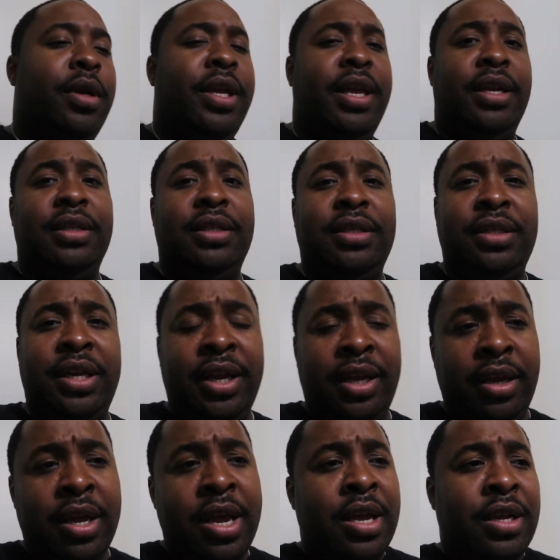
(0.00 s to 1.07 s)
are getting
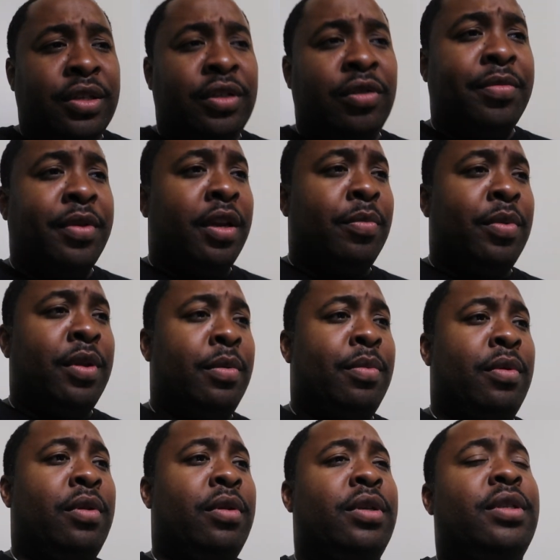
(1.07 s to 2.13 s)
sick, so many
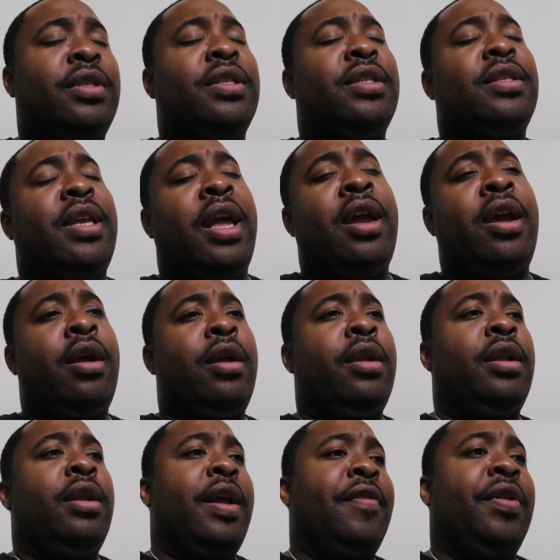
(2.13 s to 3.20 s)
people are scared
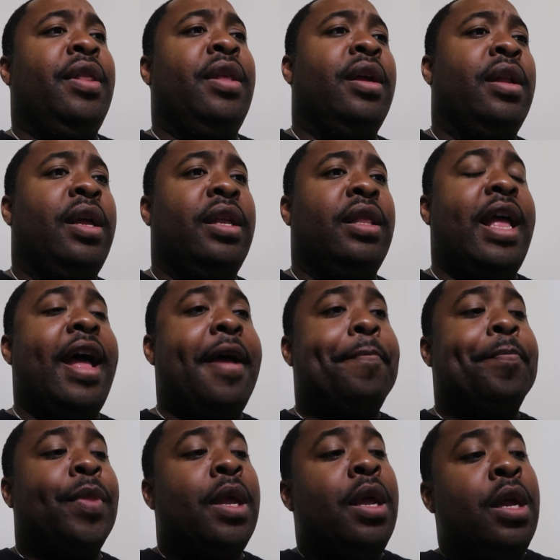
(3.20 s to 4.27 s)
and everything like
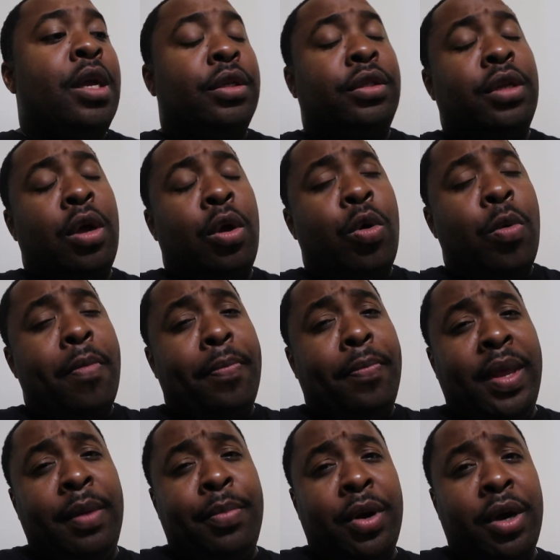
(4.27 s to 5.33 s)
that. So
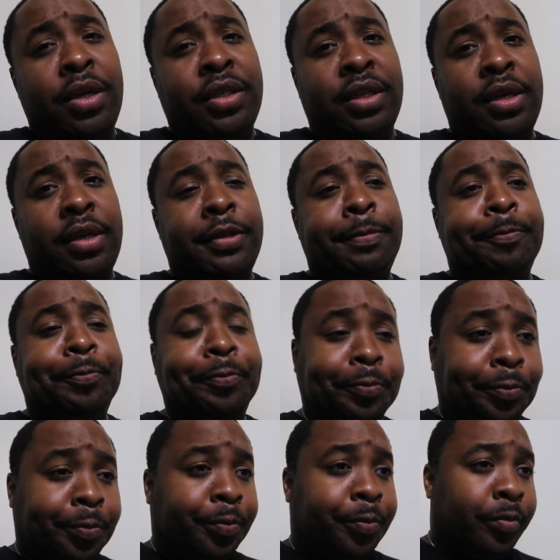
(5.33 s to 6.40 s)
me personally,
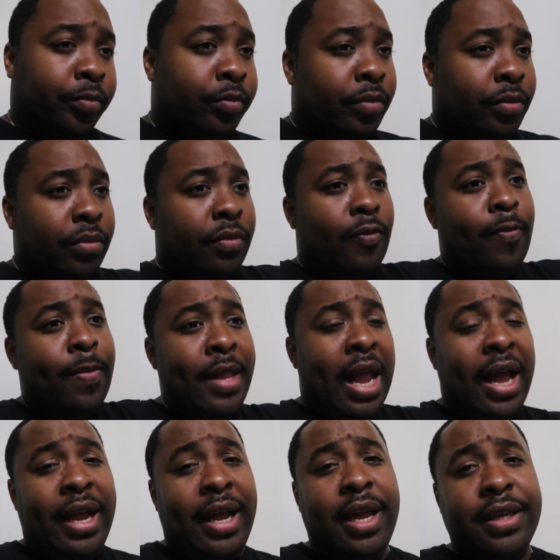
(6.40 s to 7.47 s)

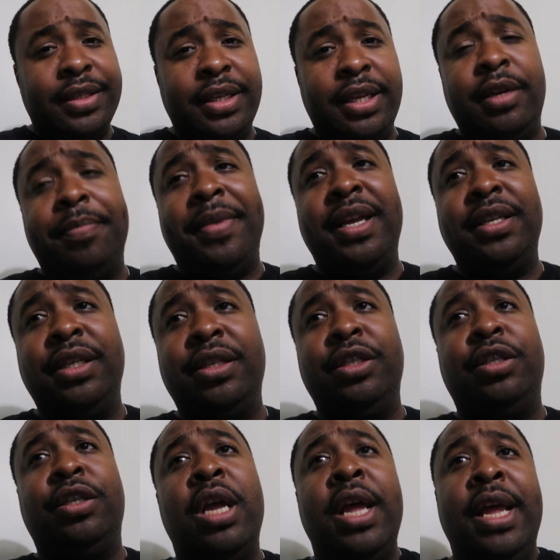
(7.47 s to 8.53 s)
I send a
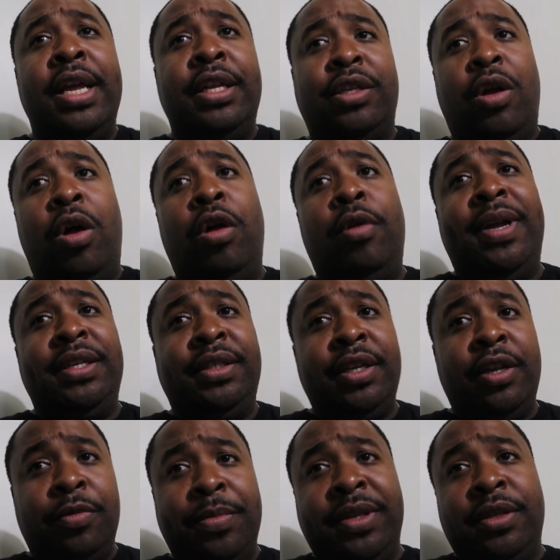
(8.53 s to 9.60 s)
message to all my
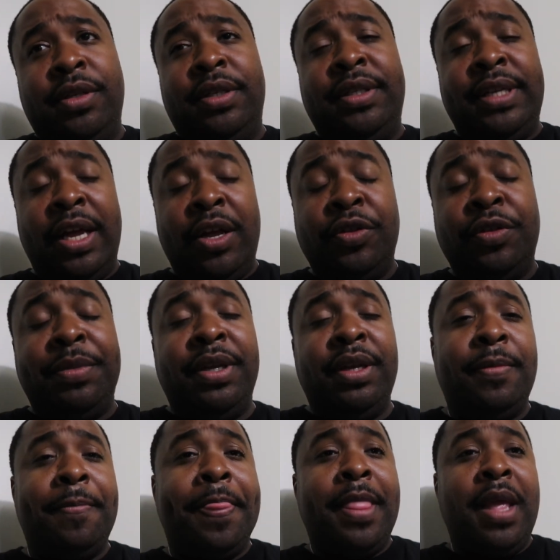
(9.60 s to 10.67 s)

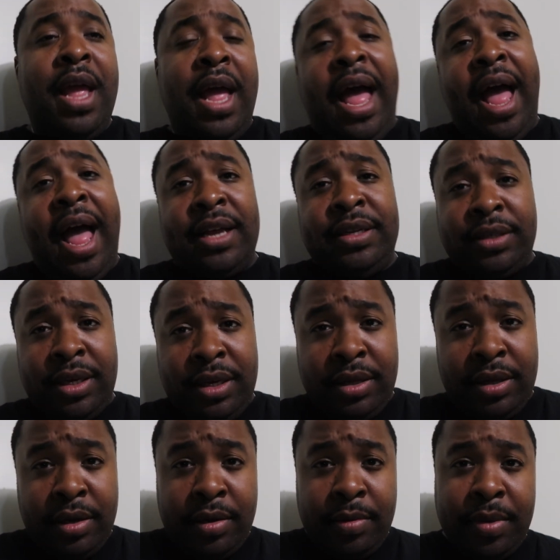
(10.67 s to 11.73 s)
salesmen
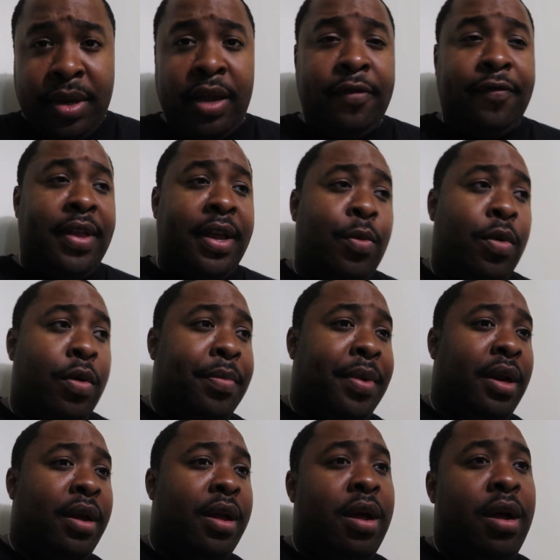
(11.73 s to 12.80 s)
asking them if they want me
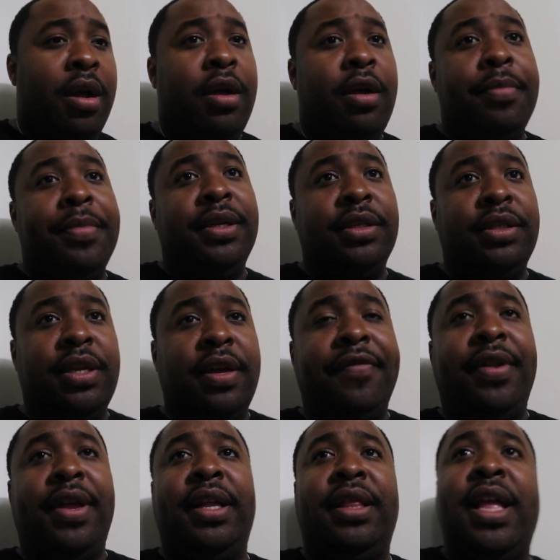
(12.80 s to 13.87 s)
to come and
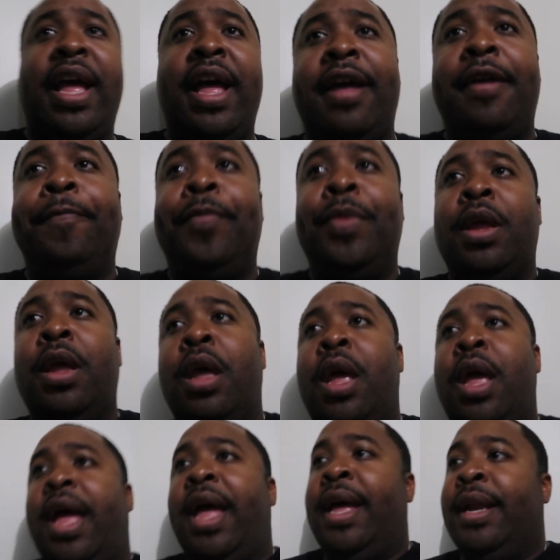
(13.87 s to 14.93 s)
stuff like that.
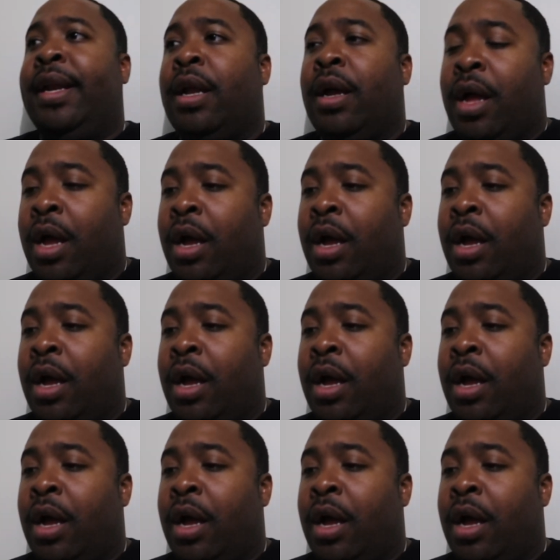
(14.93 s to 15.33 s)
And